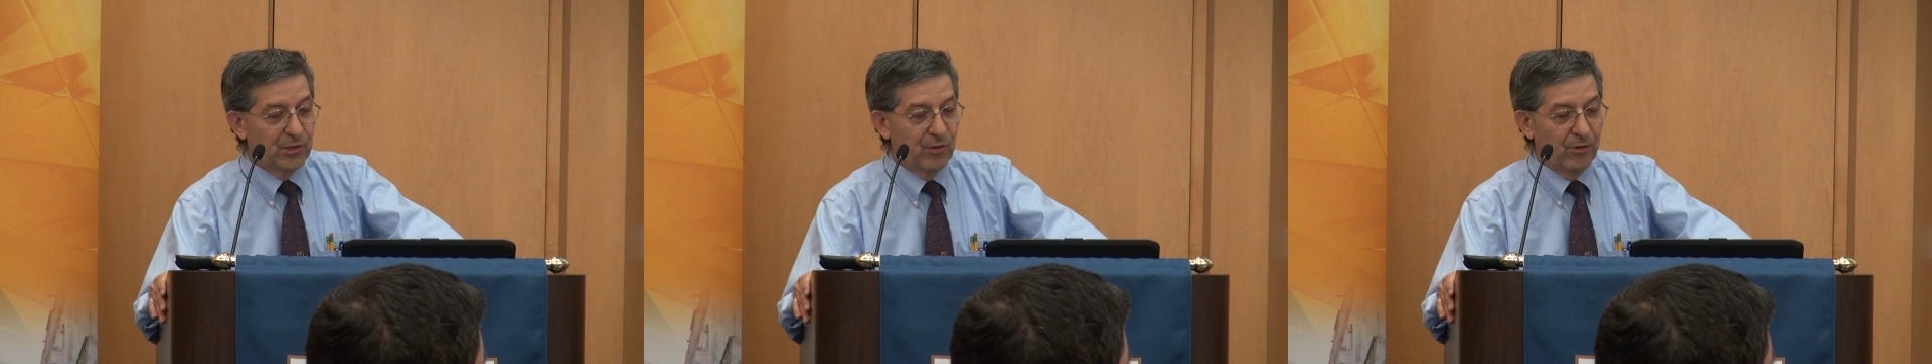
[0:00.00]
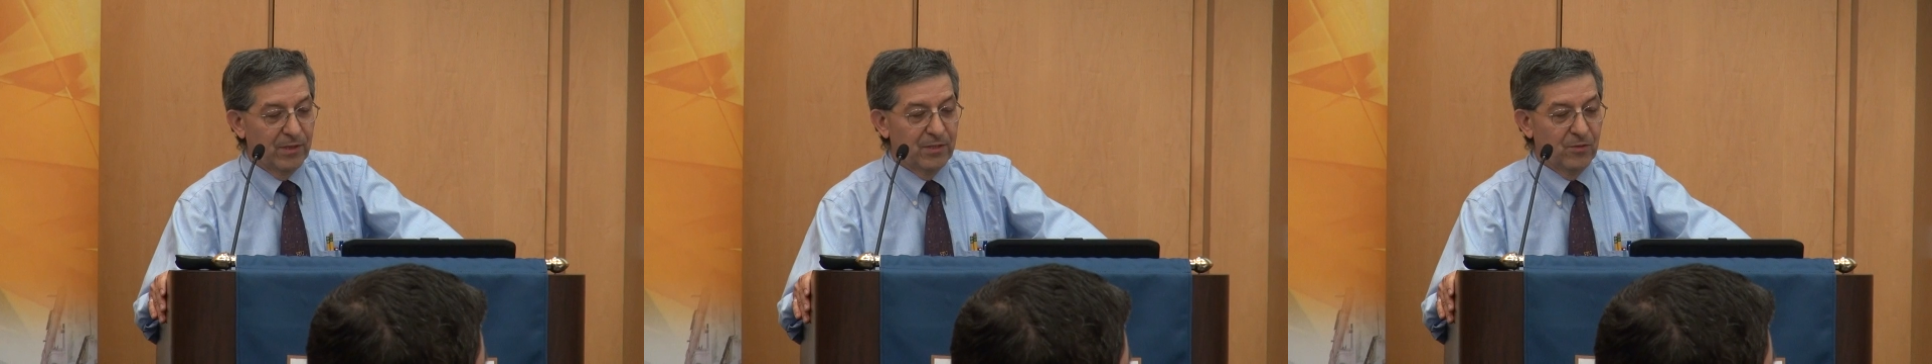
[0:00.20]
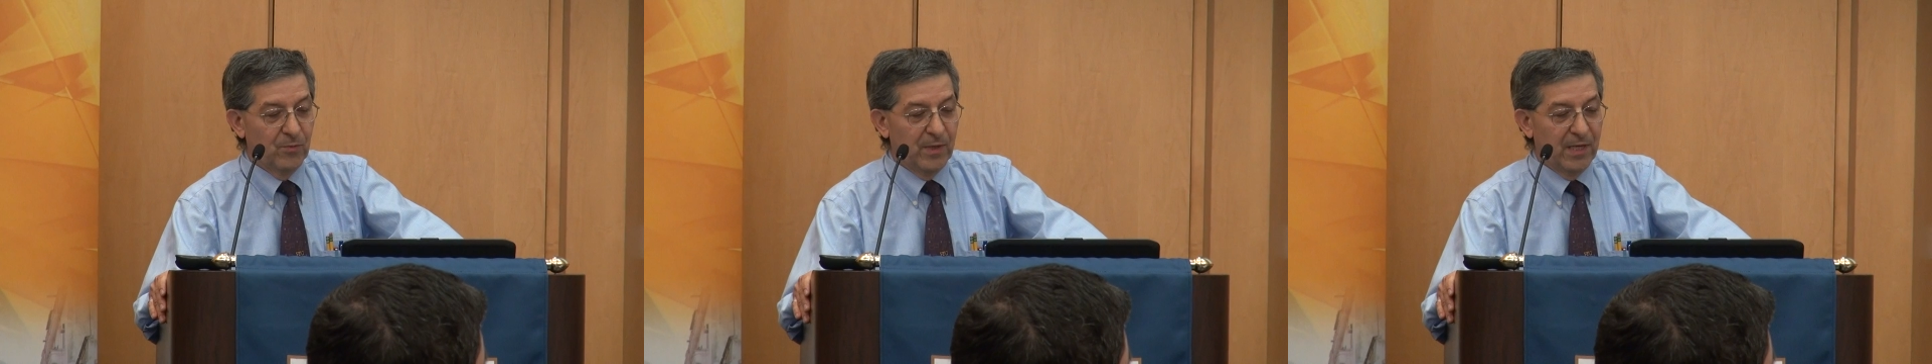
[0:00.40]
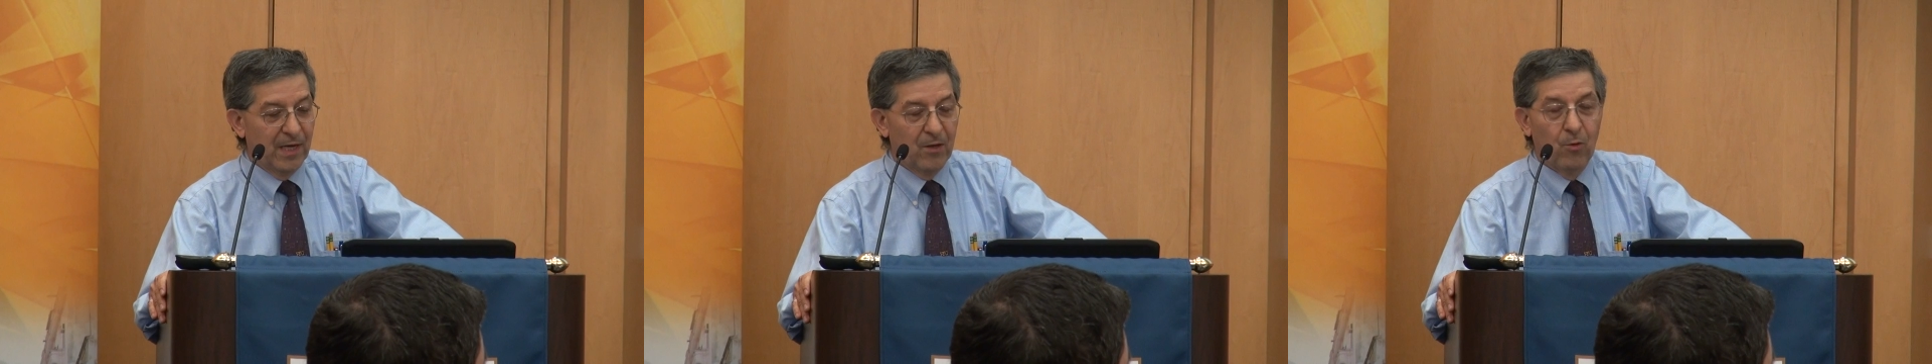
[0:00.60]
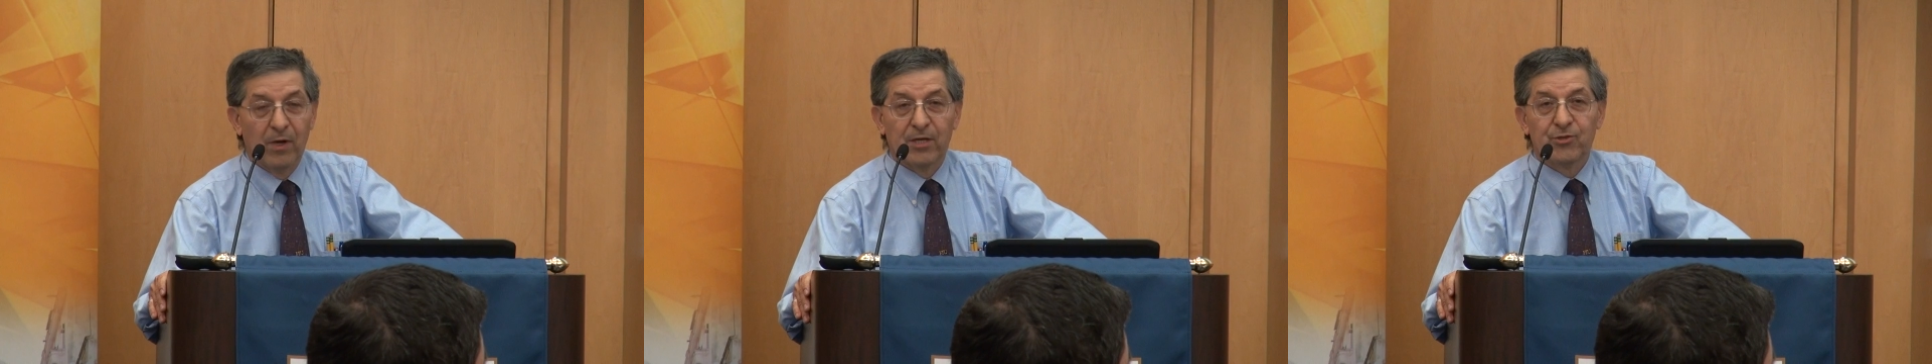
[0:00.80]
going to be a
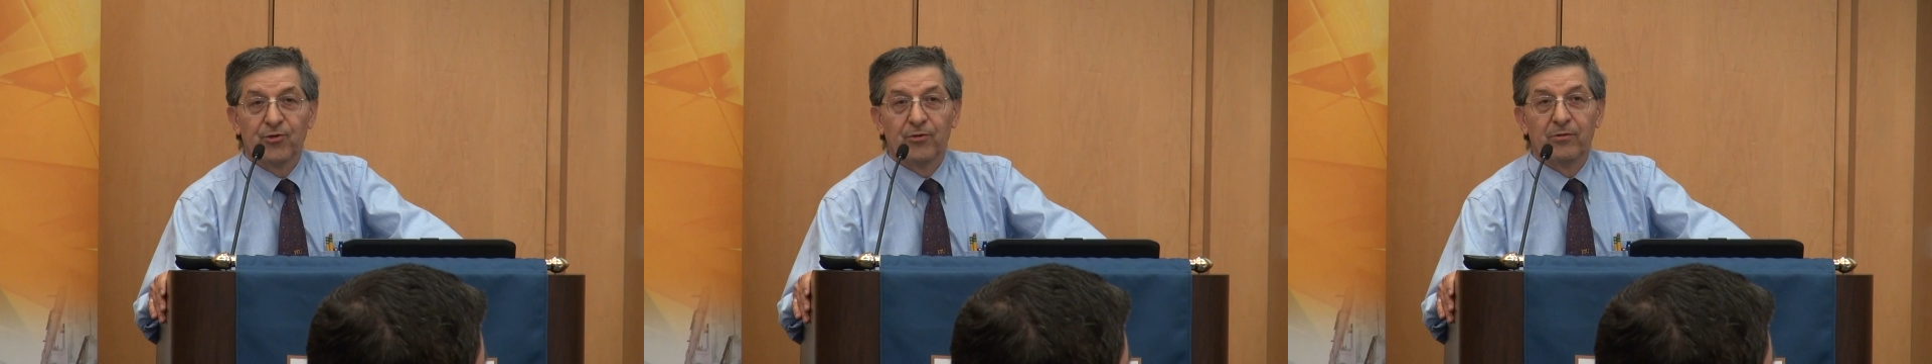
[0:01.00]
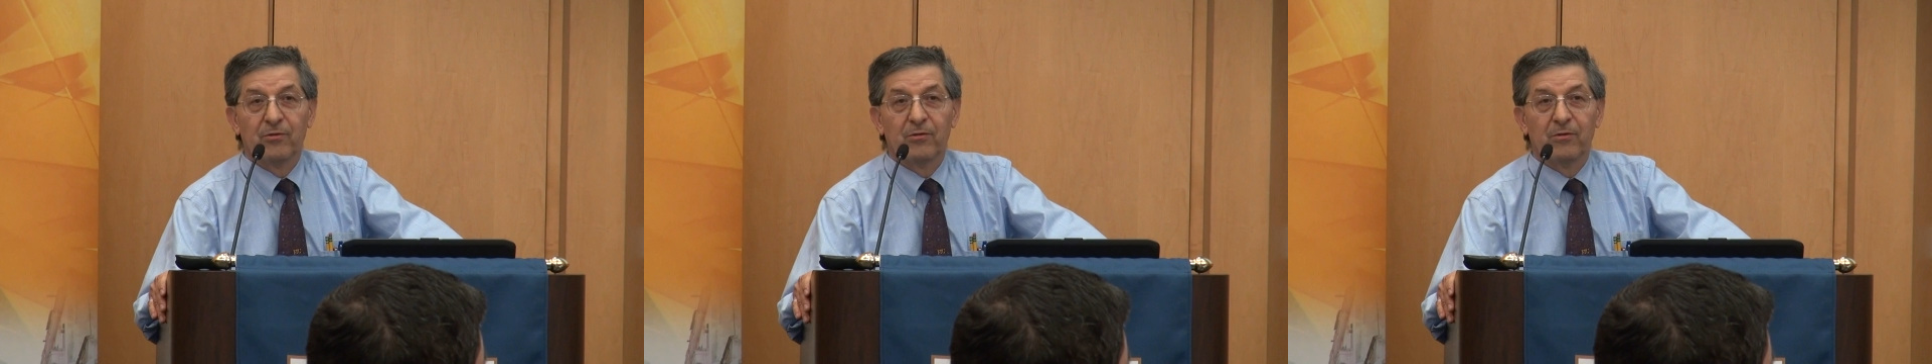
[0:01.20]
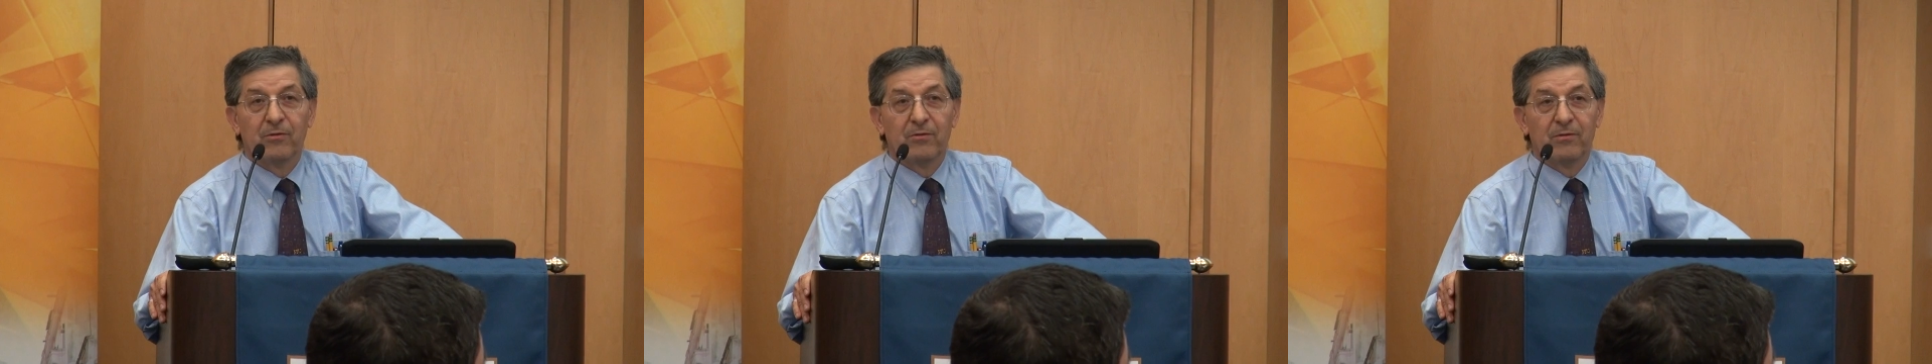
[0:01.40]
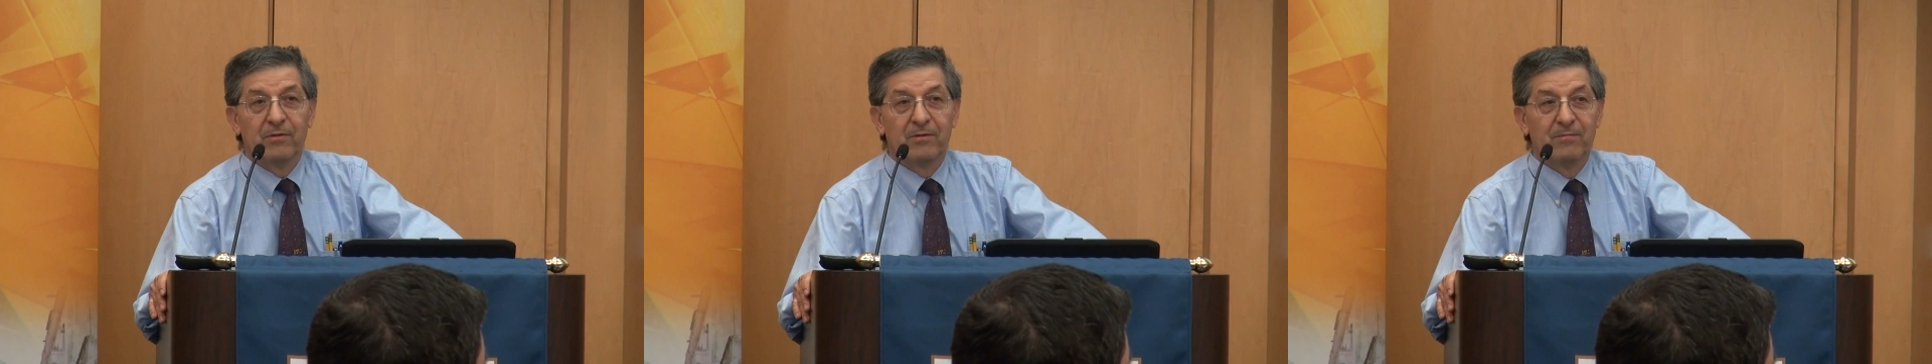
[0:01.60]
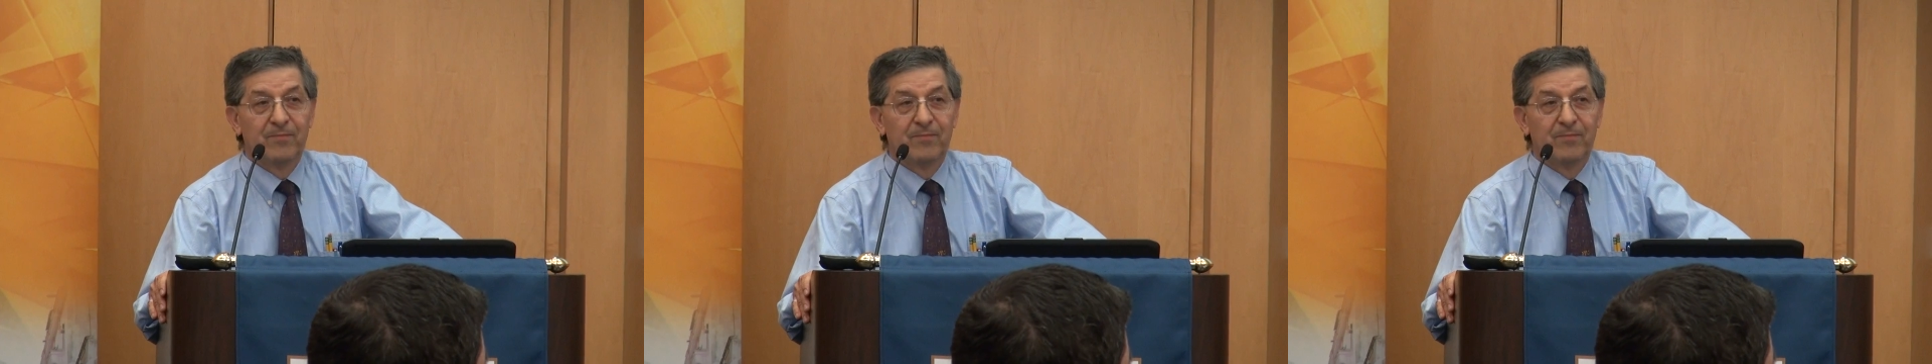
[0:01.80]
question on